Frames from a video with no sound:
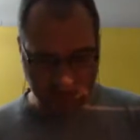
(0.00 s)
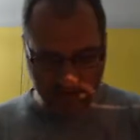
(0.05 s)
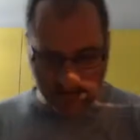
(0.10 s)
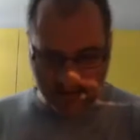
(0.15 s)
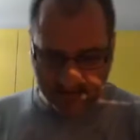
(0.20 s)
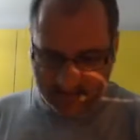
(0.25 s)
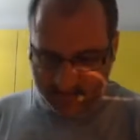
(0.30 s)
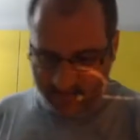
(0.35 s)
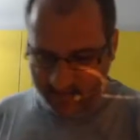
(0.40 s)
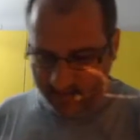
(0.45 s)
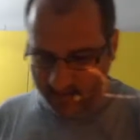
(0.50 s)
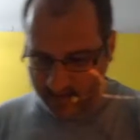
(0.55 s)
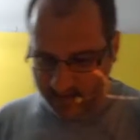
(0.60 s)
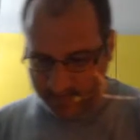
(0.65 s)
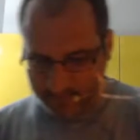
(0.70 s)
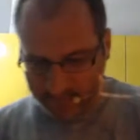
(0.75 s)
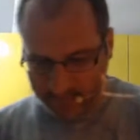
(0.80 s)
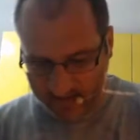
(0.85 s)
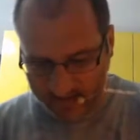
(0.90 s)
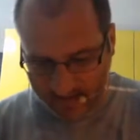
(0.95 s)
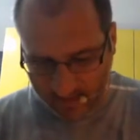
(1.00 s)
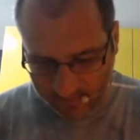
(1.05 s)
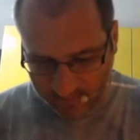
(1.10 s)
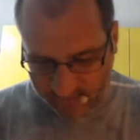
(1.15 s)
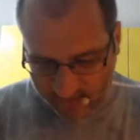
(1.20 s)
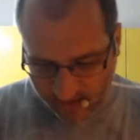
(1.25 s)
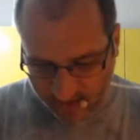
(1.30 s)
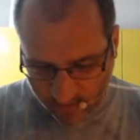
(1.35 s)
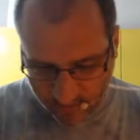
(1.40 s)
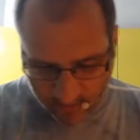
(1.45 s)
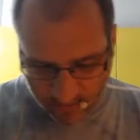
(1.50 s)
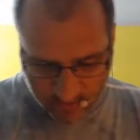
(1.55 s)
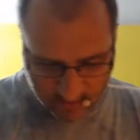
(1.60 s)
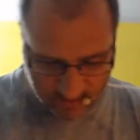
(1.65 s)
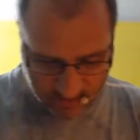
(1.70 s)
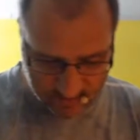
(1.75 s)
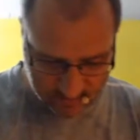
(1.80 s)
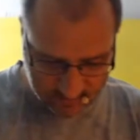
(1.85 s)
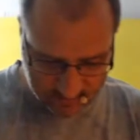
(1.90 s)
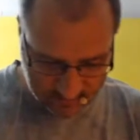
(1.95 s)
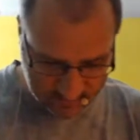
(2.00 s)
that it comes out all right.